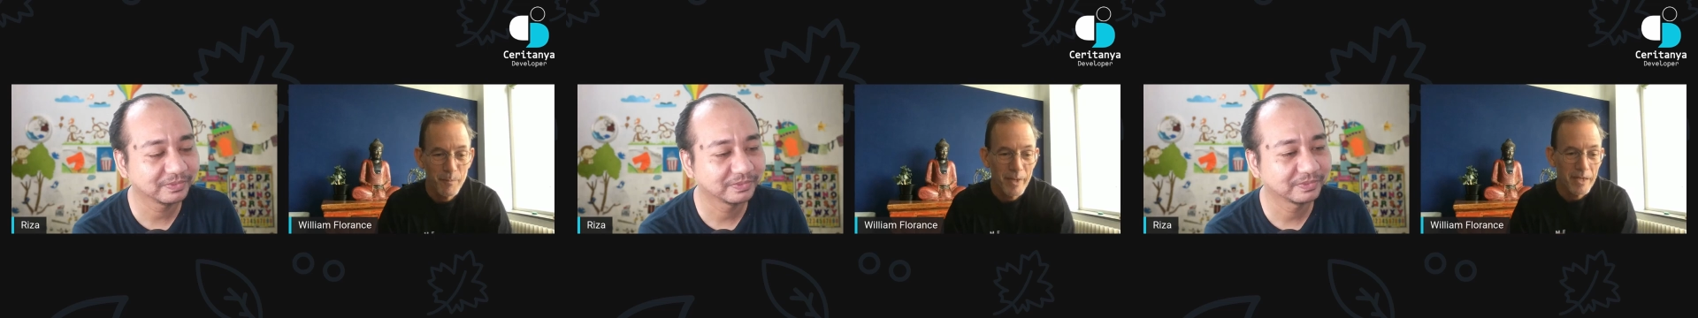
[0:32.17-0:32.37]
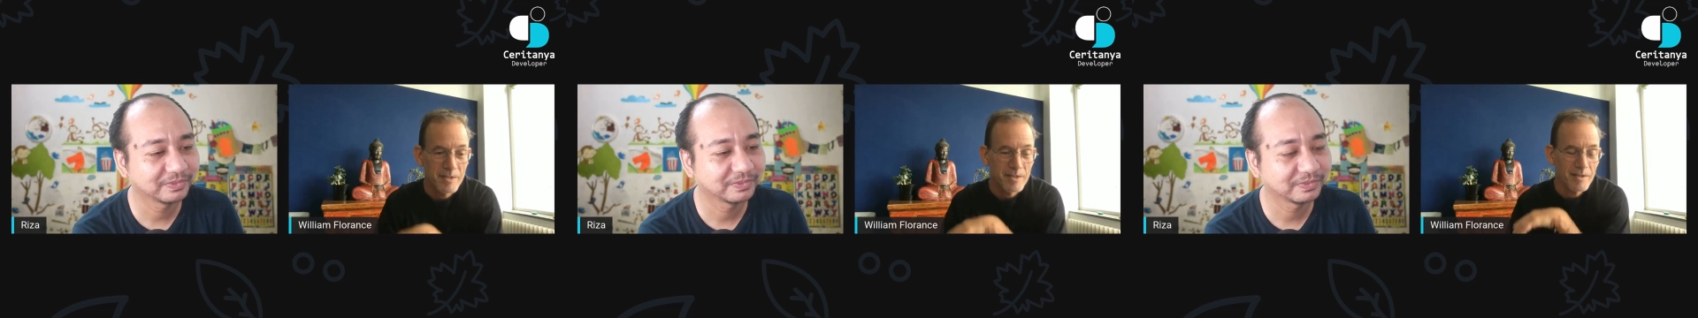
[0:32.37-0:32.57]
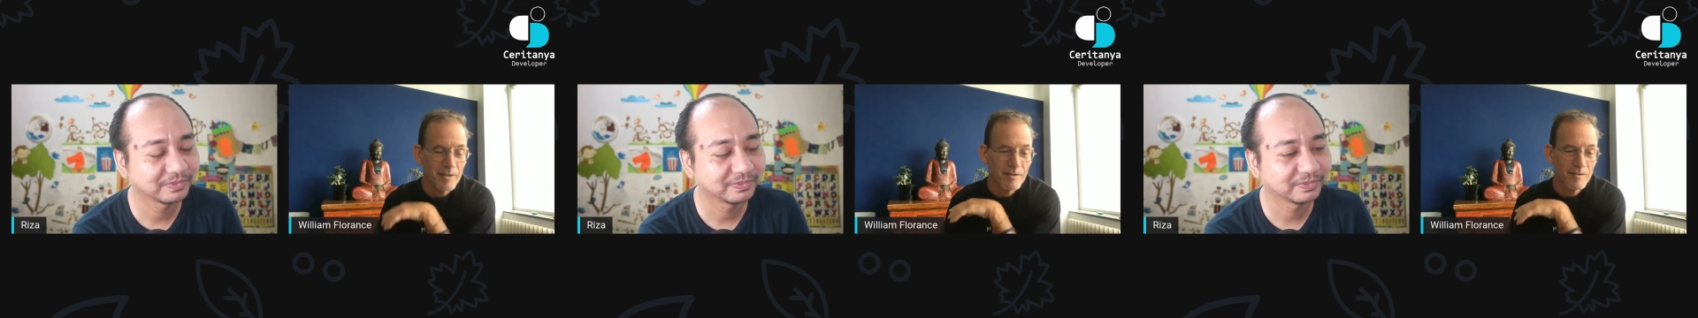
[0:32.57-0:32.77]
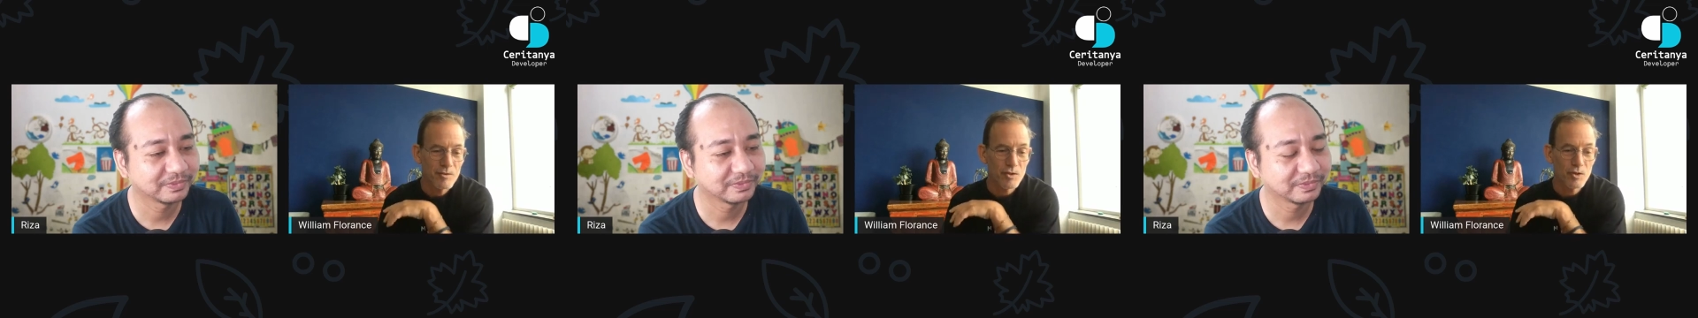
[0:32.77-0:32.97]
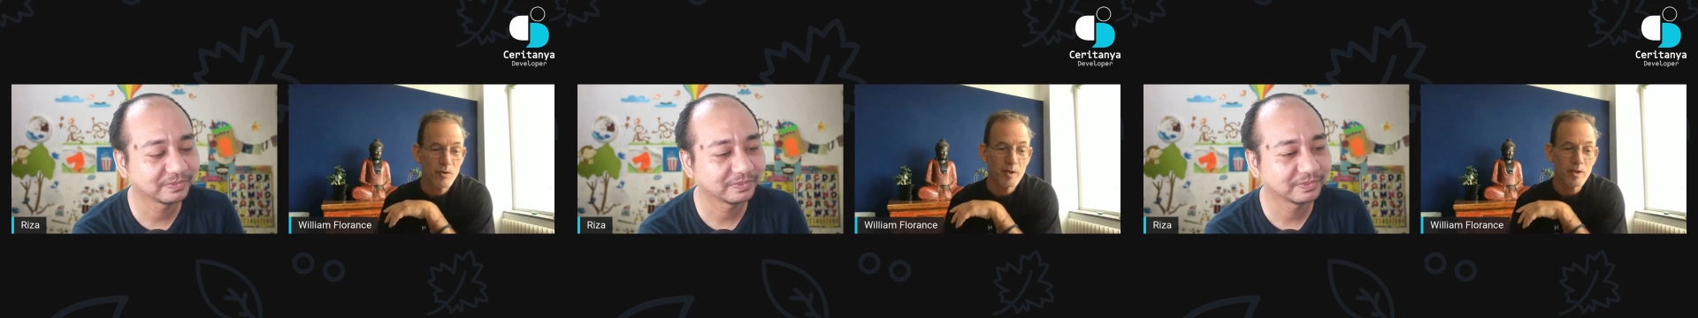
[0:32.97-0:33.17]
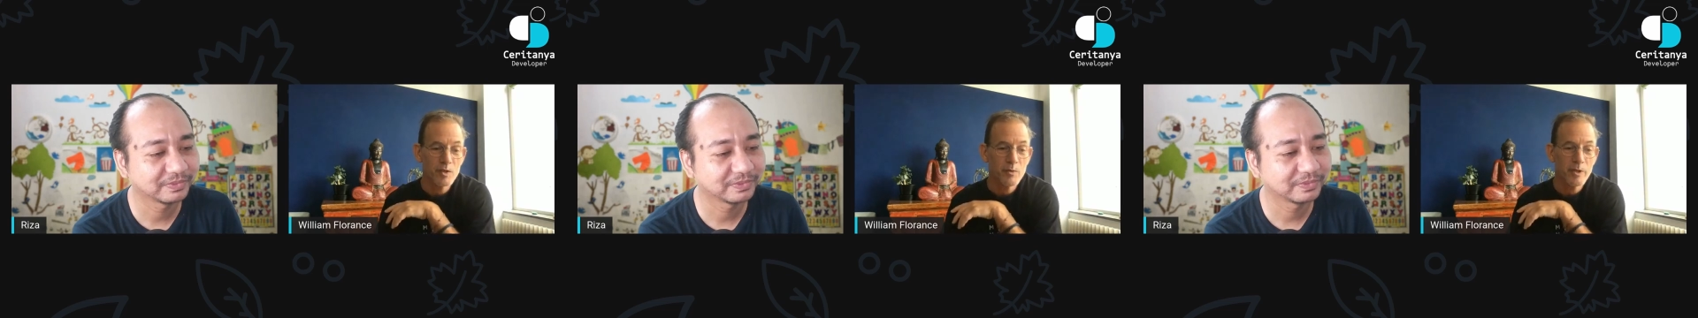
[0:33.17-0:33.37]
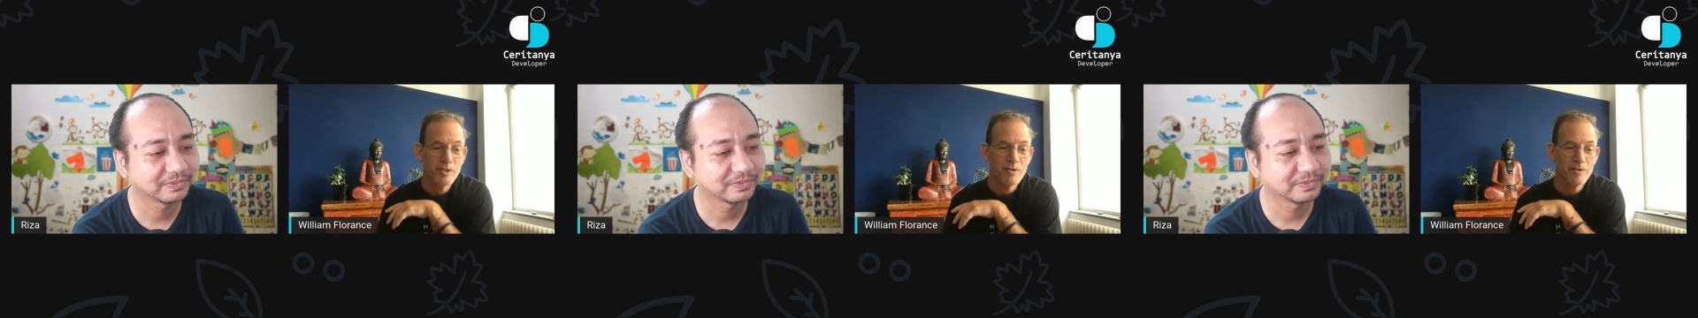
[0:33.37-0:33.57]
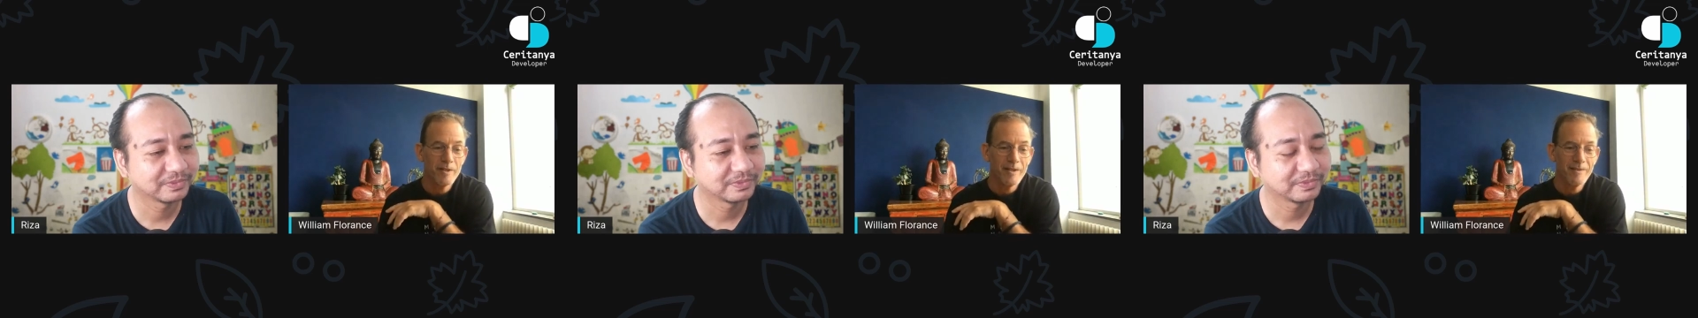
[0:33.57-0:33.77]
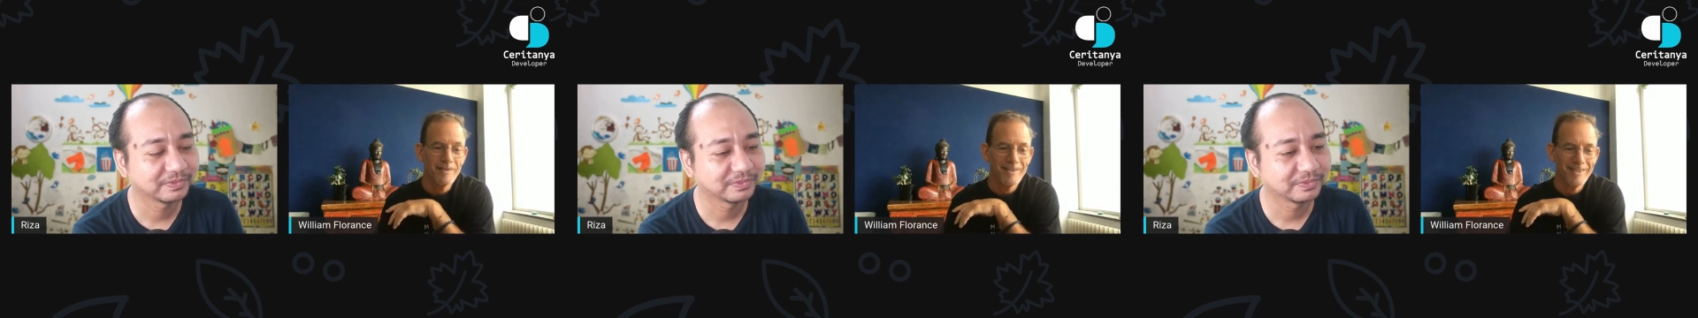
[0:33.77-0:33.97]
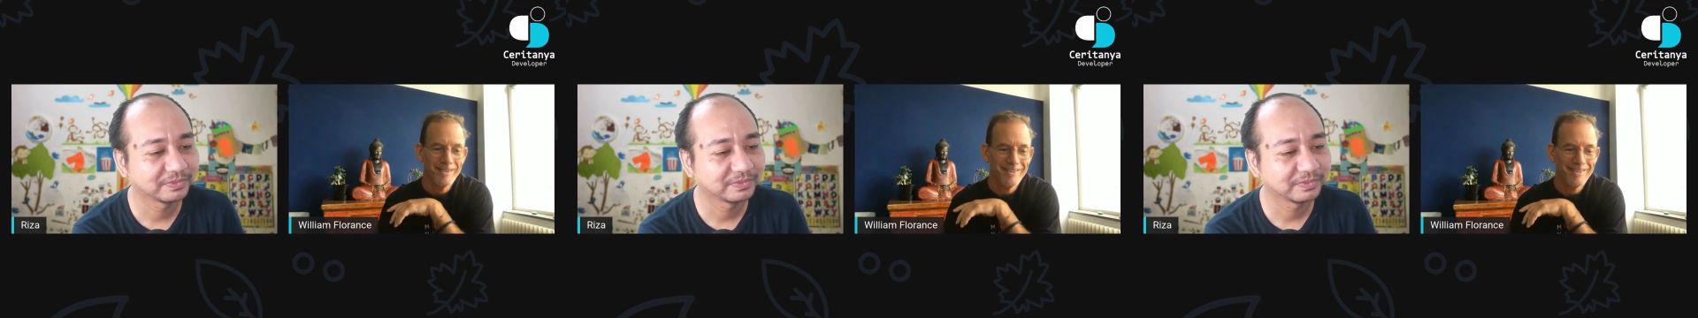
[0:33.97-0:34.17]
Speaker 1: based in Zurich, Switzerland,
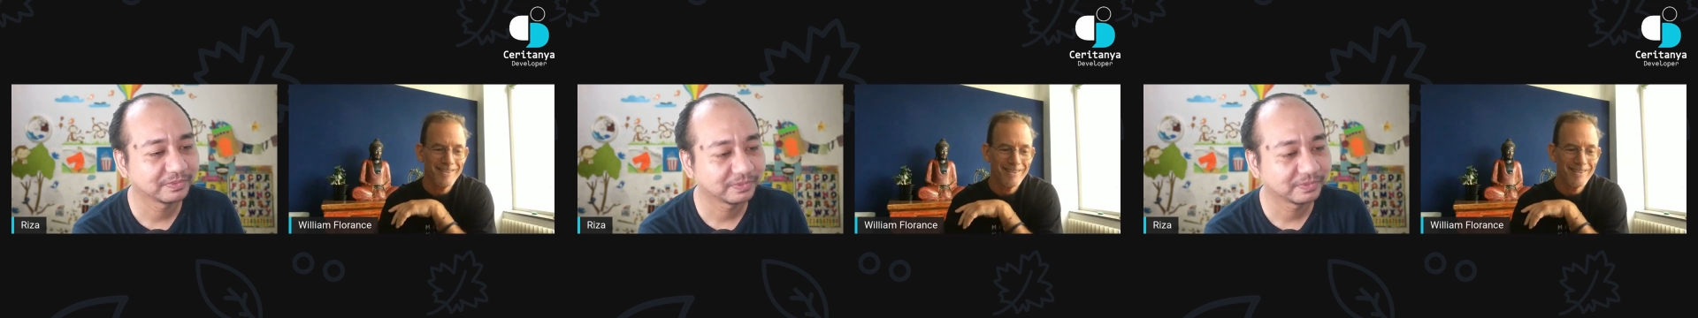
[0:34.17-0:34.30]
and